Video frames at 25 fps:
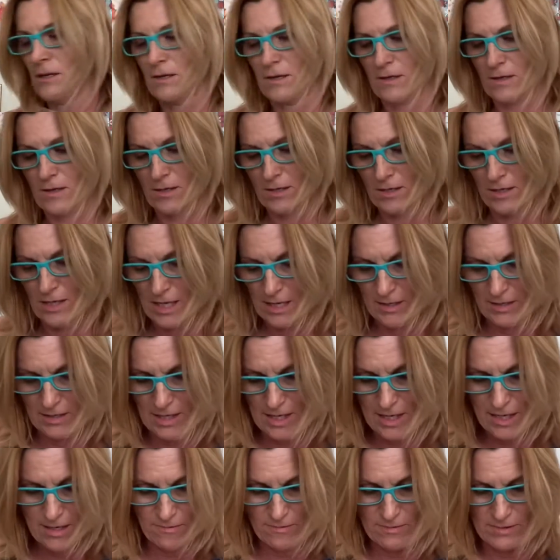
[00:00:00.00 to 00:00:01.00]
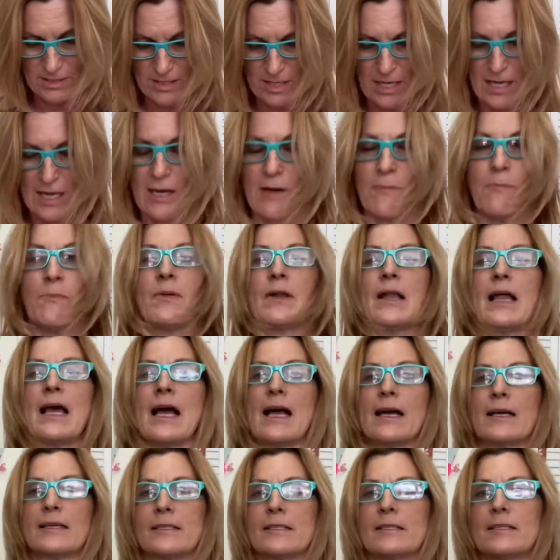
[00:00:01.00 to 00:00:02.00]
I thought it was like a
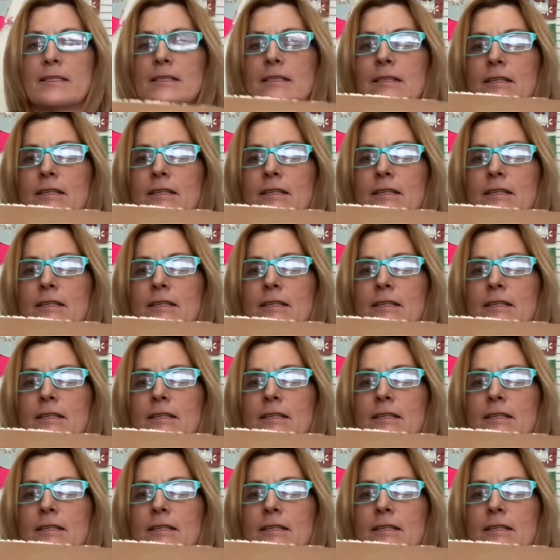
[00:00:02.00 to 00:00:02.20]
plaque. It's